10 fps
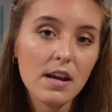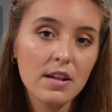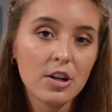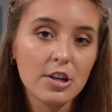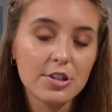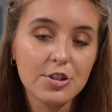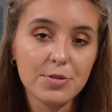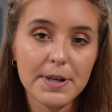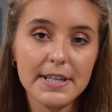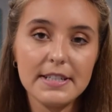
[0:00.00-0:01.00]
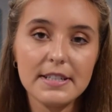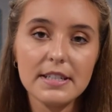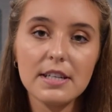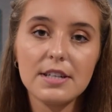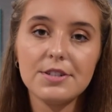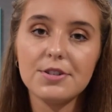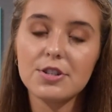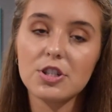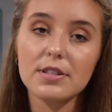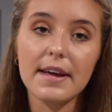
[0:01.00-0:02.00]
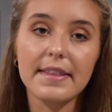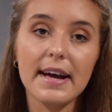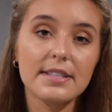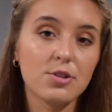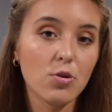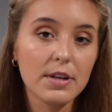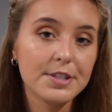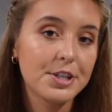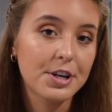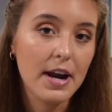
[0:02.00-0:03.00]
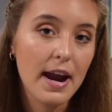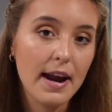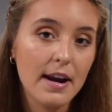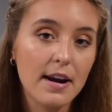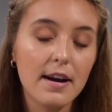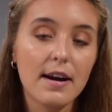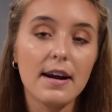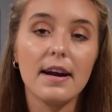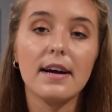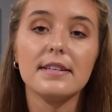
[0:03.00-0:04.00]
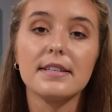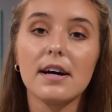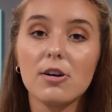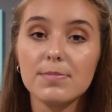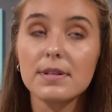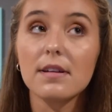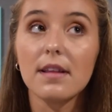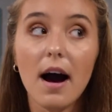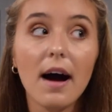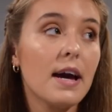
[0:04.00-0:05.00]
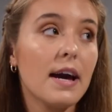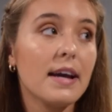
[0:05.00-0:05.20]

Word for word: and they're super easy, and you can just let that soak into your hair and it helps a lot.